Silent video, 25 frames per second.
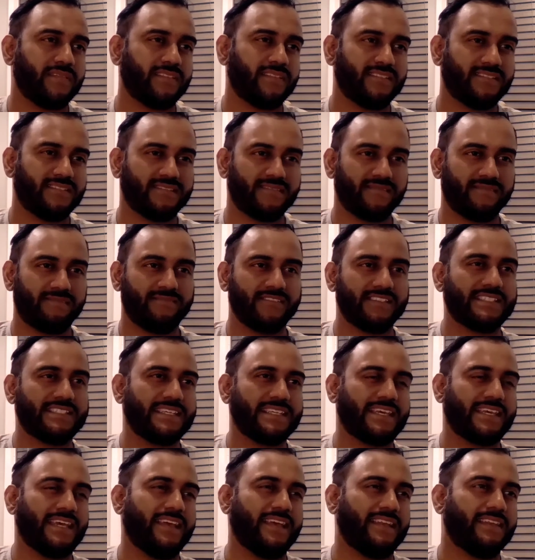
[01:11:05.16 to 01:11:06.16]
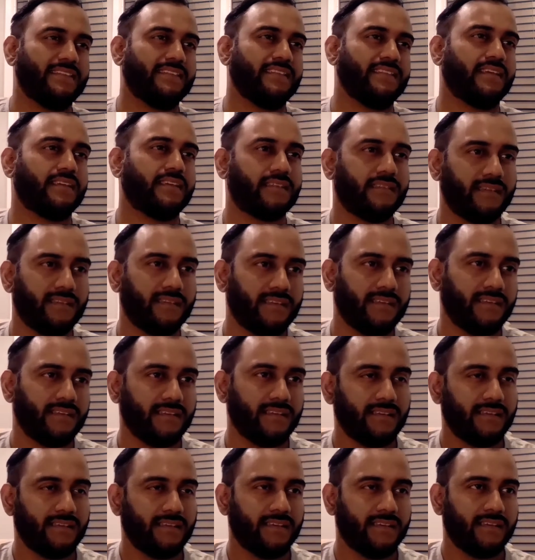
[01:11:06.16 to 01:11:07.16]
this sophisticated thing,
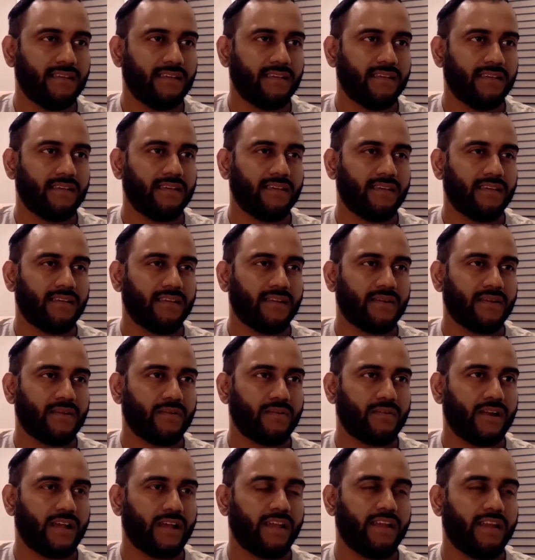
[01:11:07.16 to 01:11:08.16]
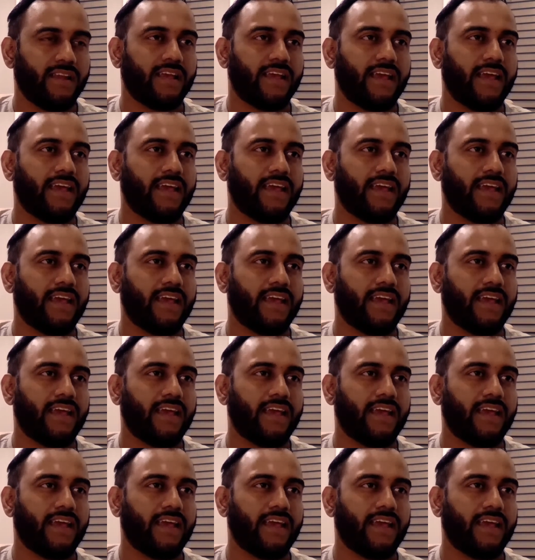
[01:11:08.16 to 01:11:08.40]
right?